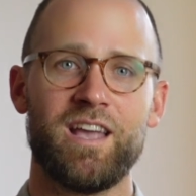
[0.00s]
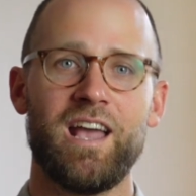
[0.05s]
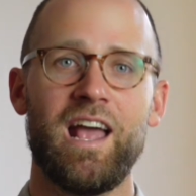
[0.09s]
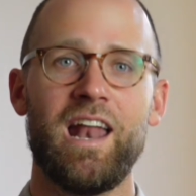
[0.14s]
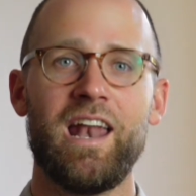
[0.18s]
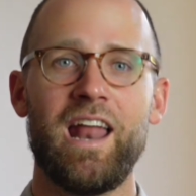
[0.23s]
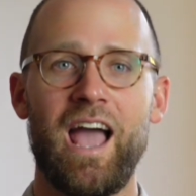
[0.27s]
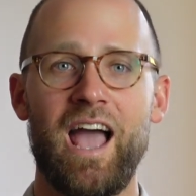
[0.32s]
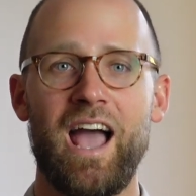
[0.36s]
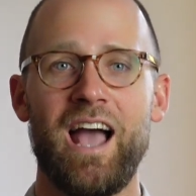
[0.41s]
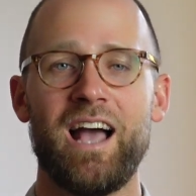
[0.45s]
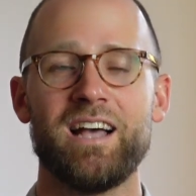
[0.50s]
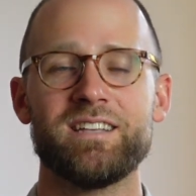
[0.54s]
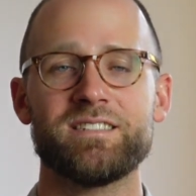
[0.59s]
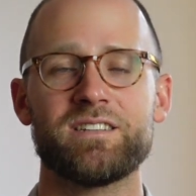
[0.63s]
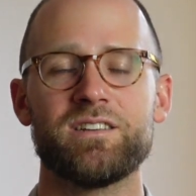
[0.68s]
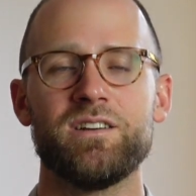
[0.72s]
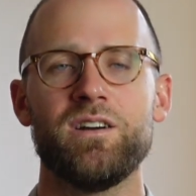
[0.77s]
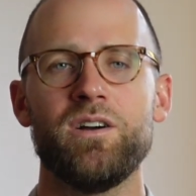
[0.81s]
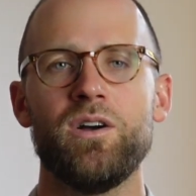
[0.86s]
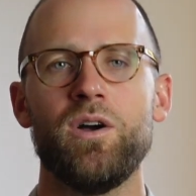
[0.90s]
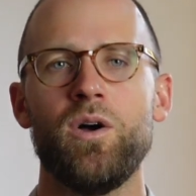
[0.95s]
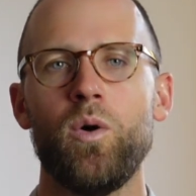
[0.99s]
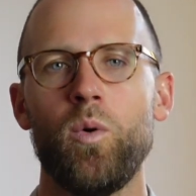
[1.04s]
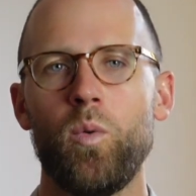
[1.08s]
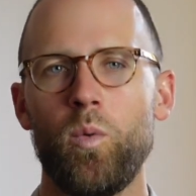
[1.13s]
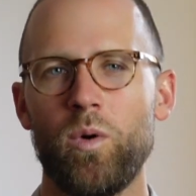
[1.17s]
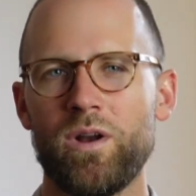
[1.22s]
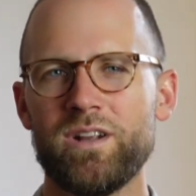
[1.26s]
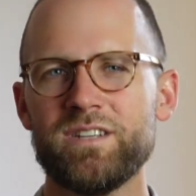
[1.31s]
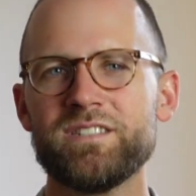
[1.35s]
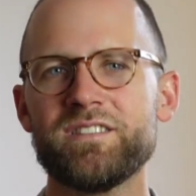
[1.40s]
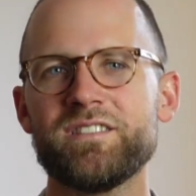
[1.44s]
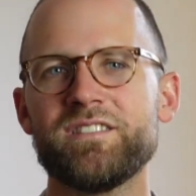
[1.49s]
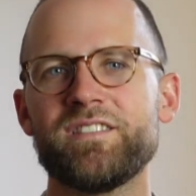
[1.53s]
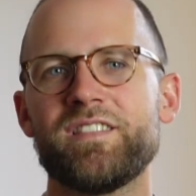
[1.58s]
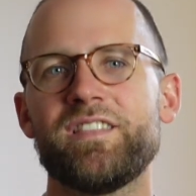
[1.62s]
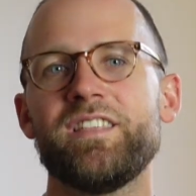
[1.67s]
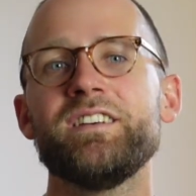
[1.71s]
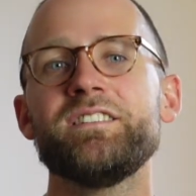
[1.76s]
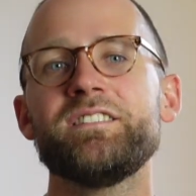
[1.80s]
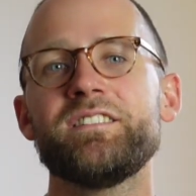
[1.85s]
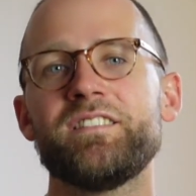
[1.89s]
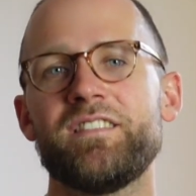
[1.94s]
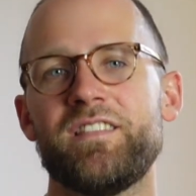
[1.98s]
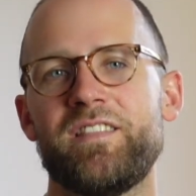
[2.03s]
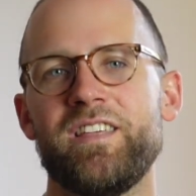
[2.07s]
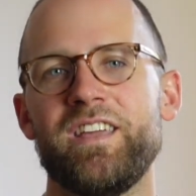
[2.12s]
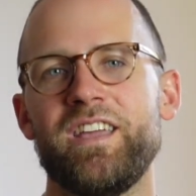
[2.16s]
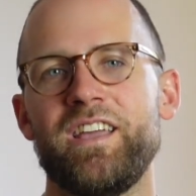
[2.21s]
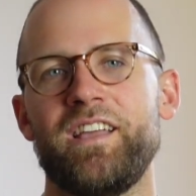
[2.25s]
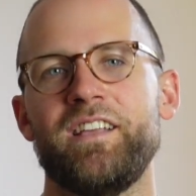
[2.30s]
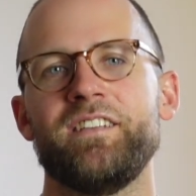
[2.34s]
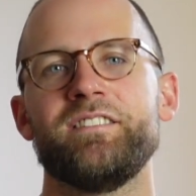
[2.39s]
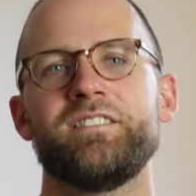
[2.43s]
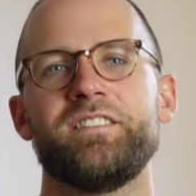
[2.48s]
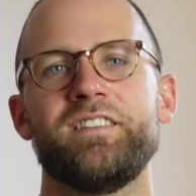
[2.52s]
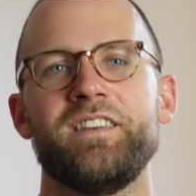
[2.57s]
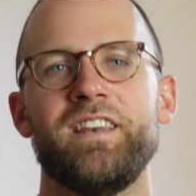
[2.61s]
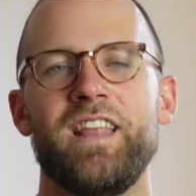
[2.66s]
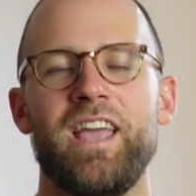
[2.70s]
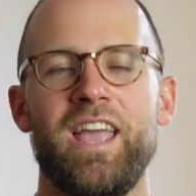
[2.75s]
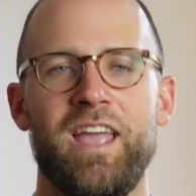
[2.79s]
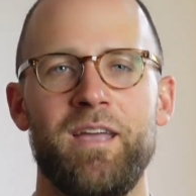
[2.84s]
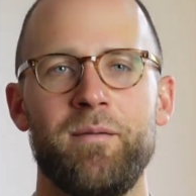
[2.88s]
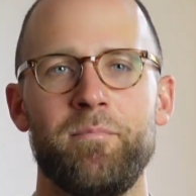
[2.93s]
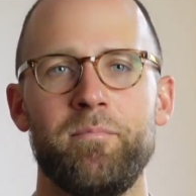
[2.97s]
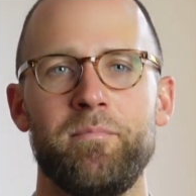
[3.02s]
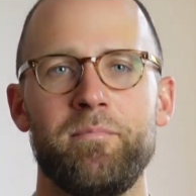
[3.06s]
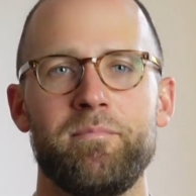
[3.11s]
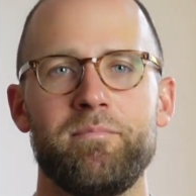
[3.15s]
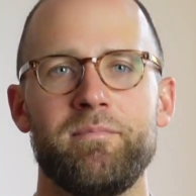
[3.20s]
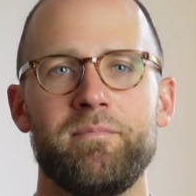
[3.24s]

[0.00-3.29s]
and ask, what is this thing's name?